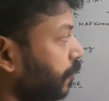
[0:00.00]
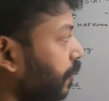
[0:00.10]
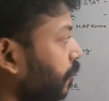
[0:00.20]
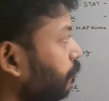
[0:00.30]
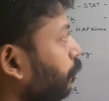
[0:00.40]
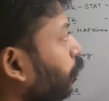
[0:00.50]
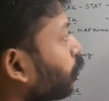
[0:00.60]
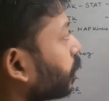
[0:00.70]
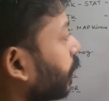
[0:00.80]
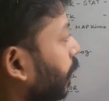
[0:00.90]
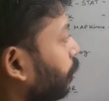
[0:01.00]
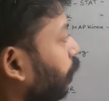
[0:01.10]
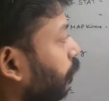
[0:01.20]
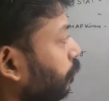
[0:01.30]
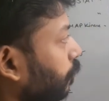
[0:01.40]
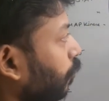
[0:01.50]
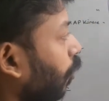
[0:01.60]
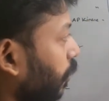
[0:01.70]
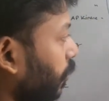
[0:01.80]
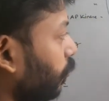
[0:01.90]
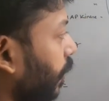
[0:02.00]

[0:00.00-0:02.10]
There are four type of, or you